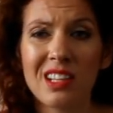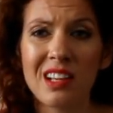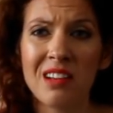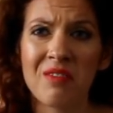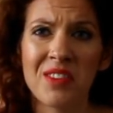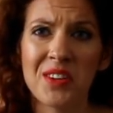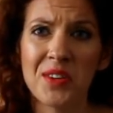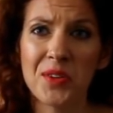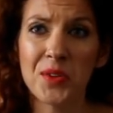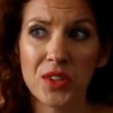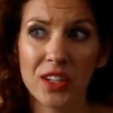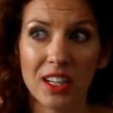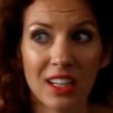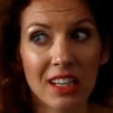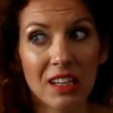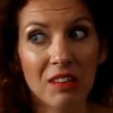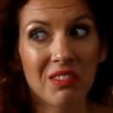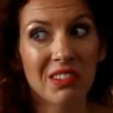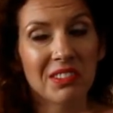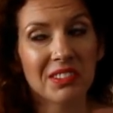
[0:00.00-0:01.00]
We usually
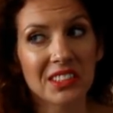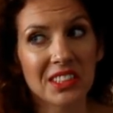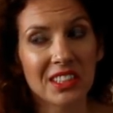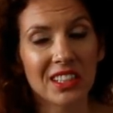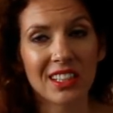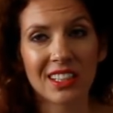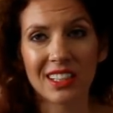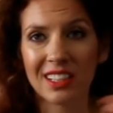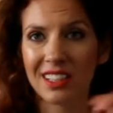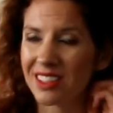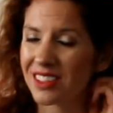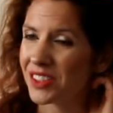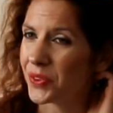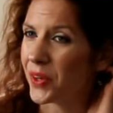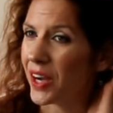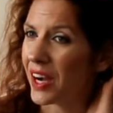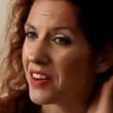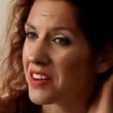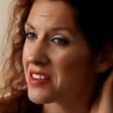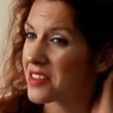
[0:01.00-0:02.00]
leave after 2
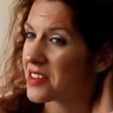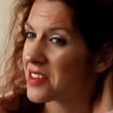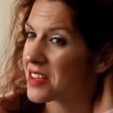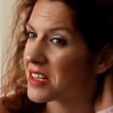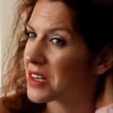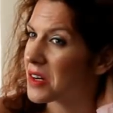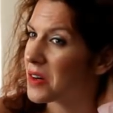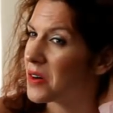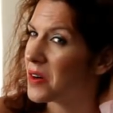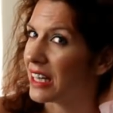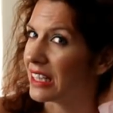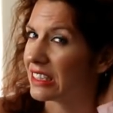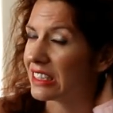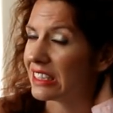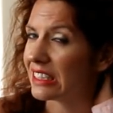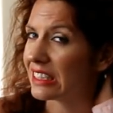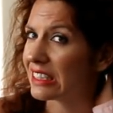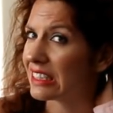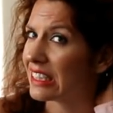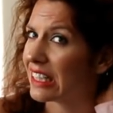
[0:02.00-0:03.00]
hours or so, and
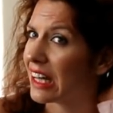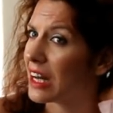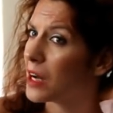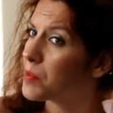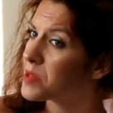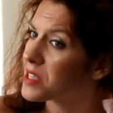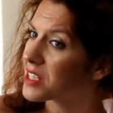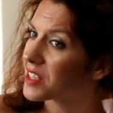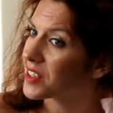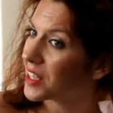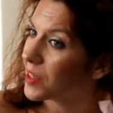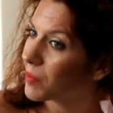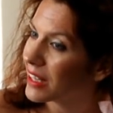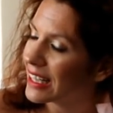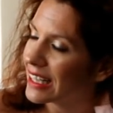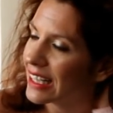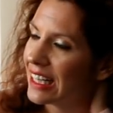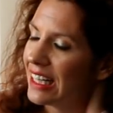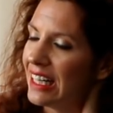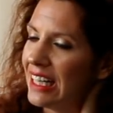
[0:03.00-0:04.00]
she's still up
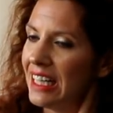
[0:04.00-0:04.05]
screaming.